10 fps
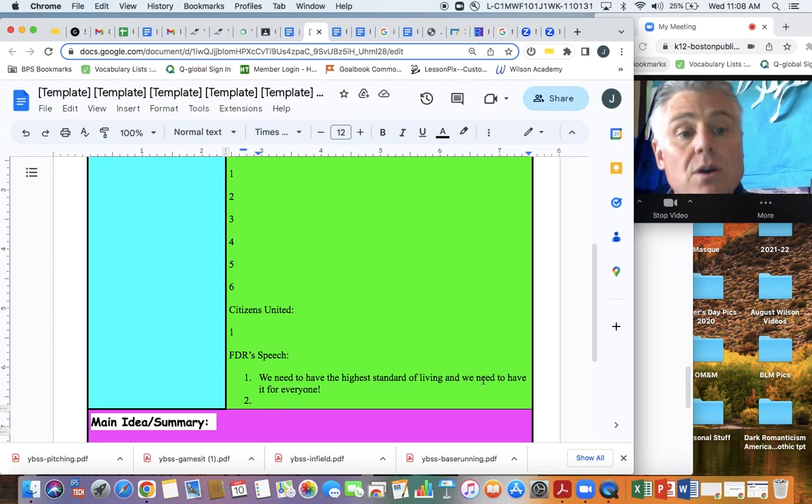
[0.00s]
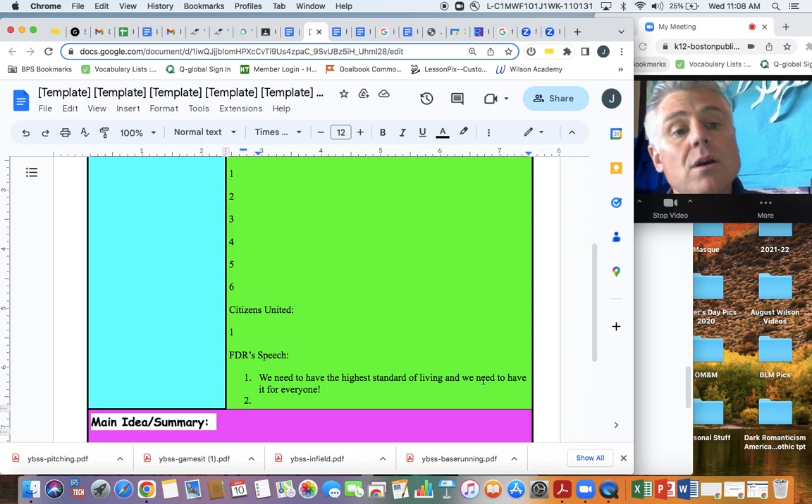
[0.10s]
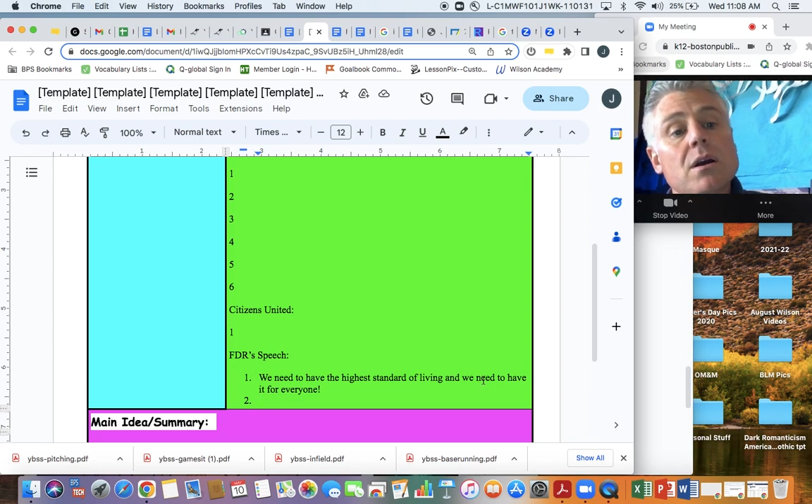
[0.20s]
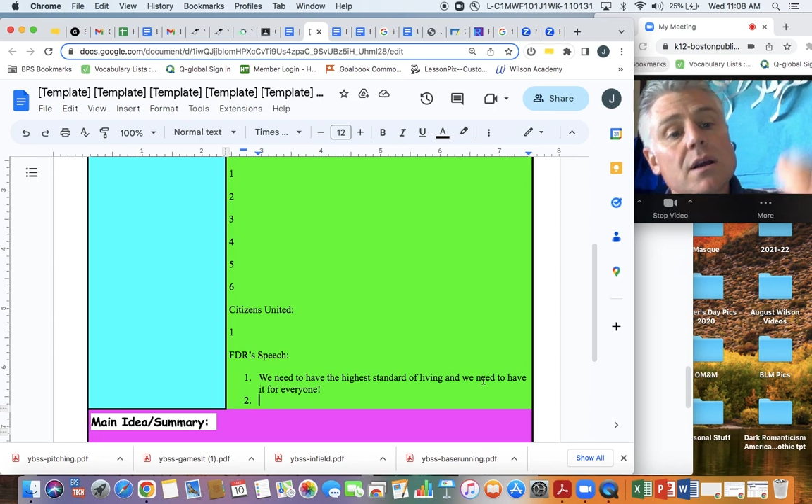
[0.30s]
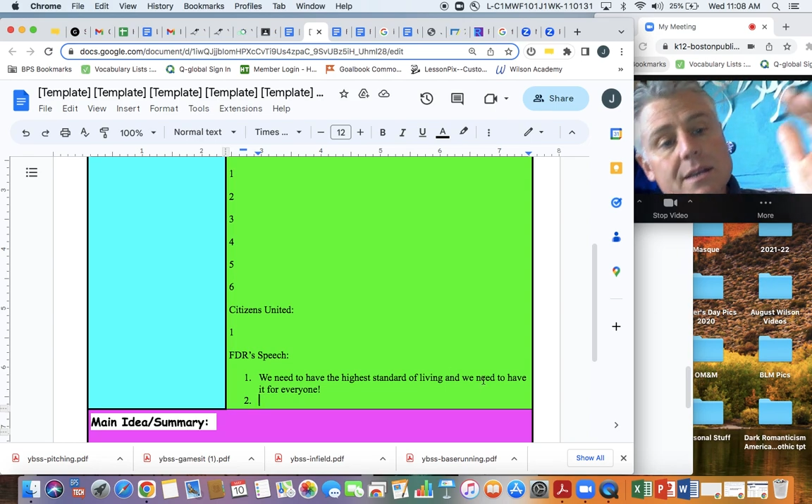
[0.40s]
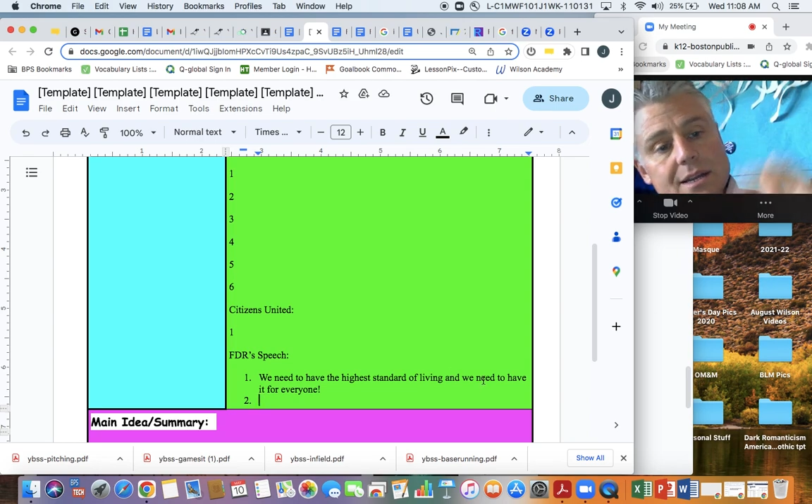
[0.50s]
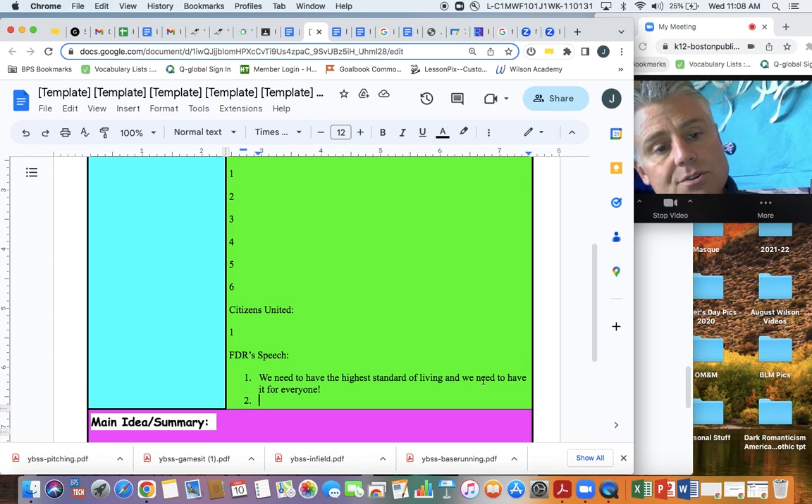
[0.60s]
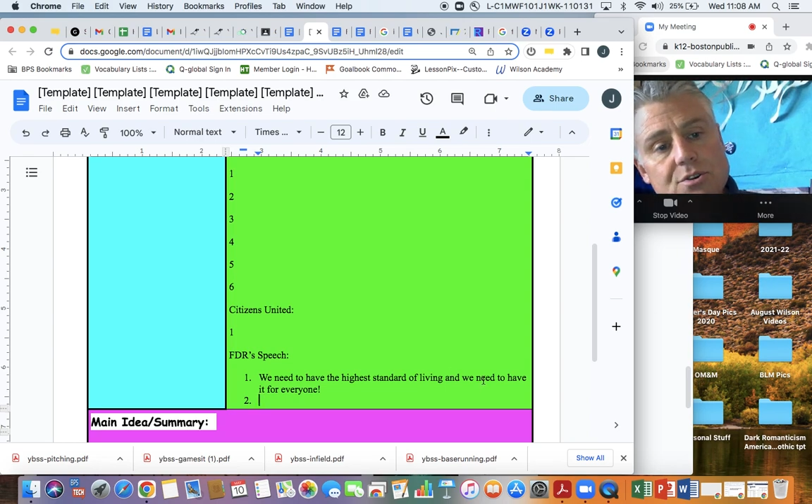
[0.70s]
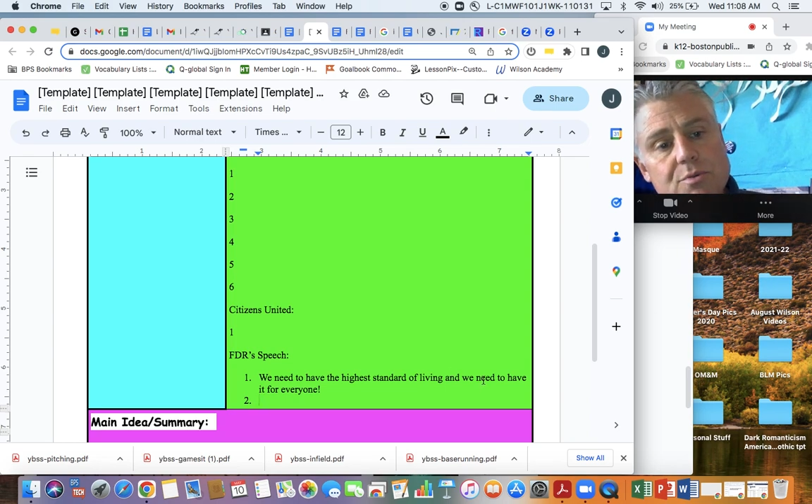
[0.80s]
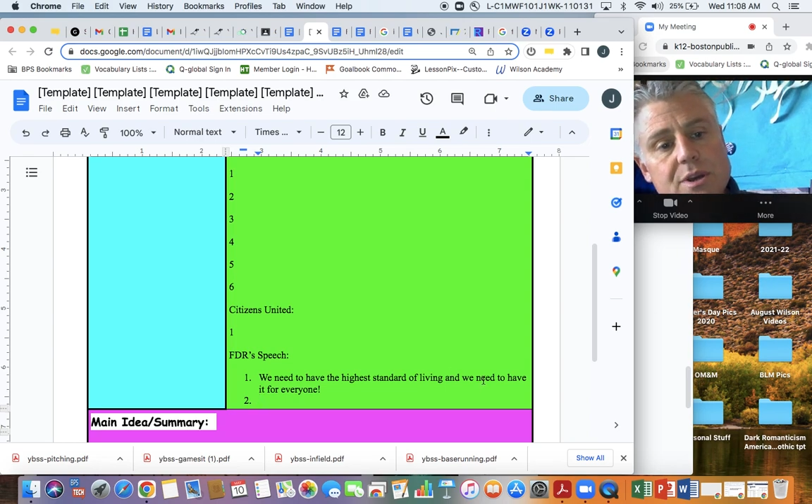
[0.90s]
Continue to
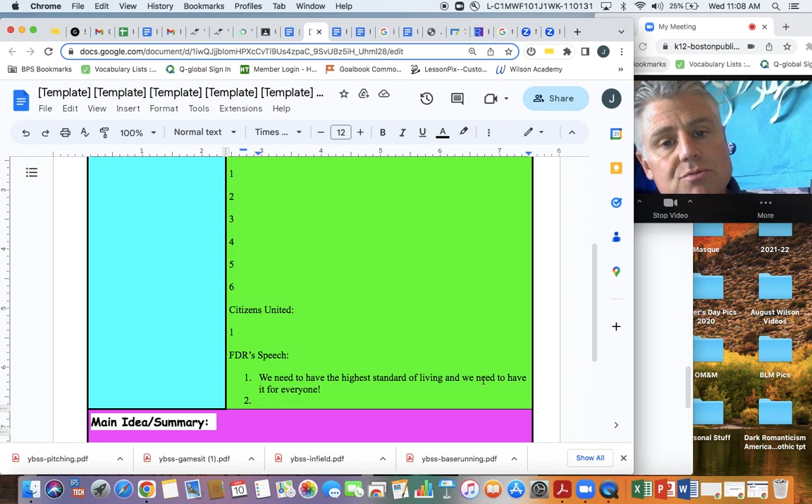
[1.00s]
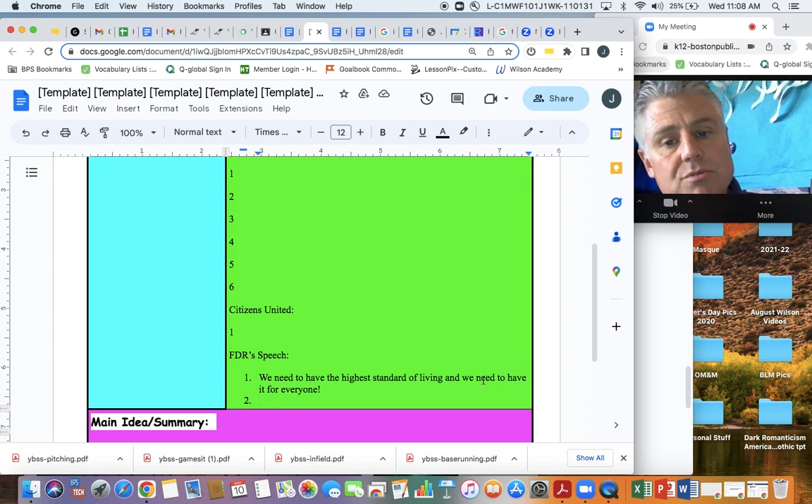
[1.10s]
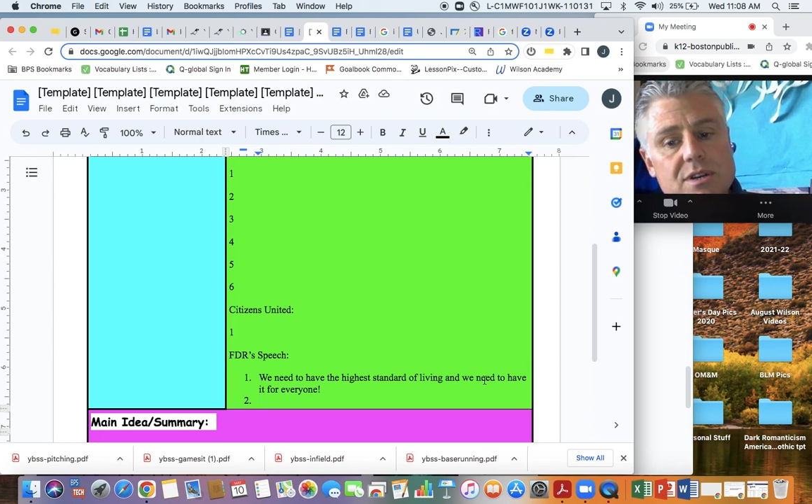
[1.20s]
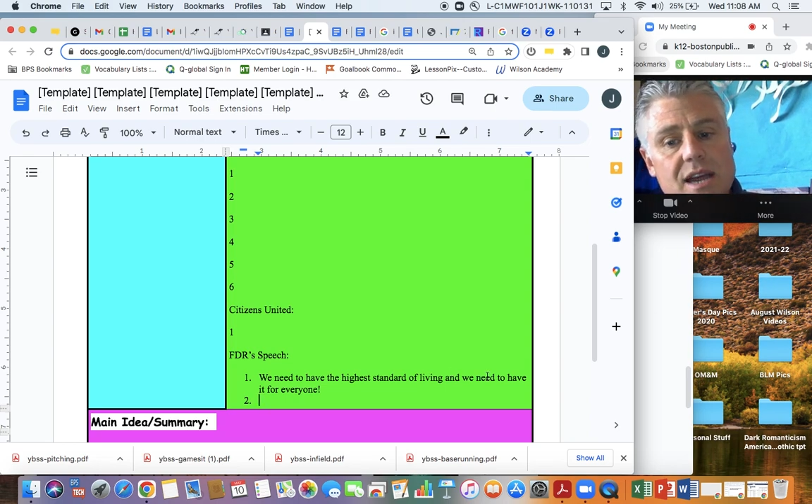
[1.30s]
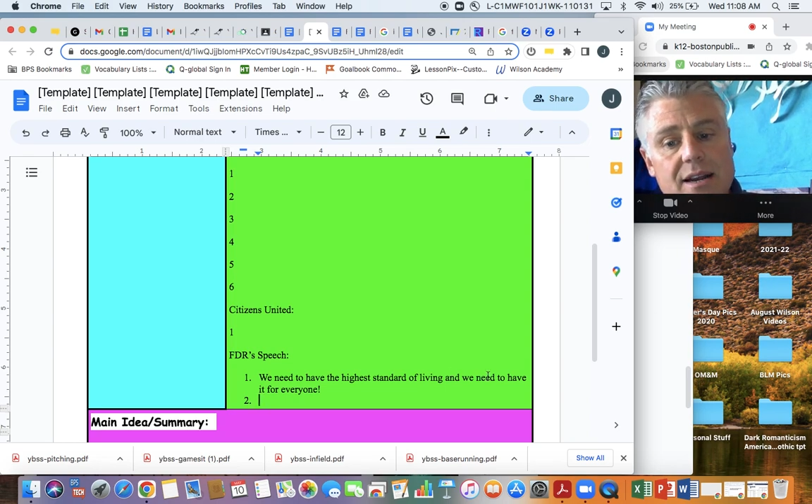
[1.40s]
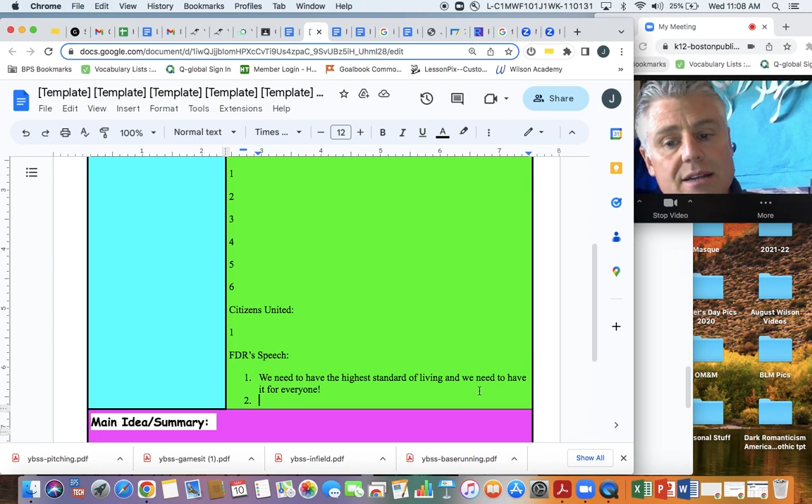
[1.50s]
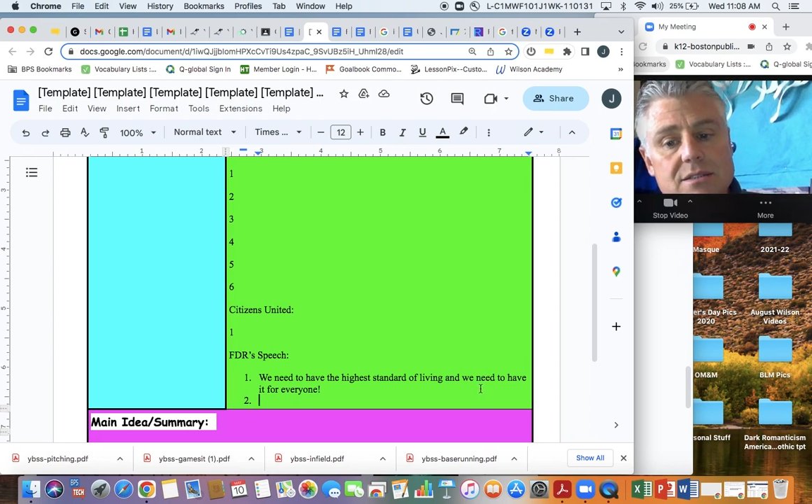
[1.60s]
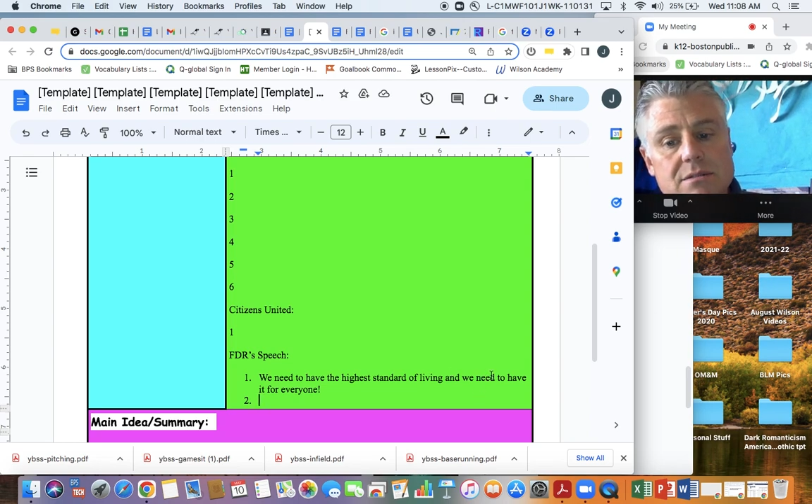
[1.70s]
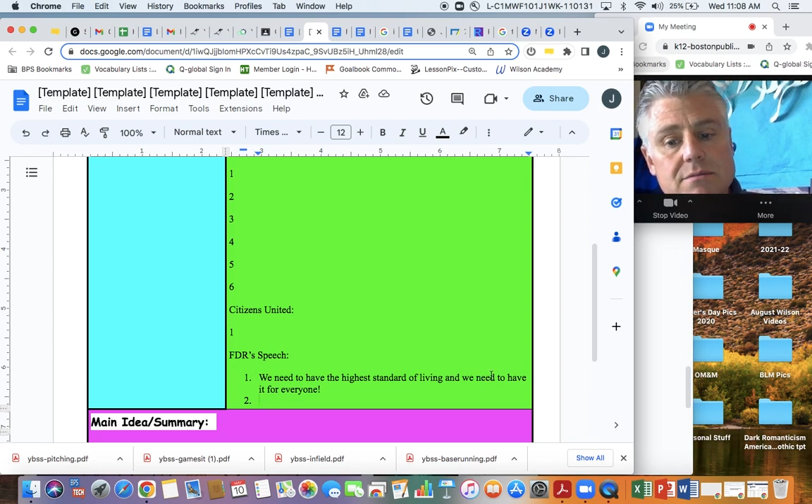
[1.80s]
read through the text.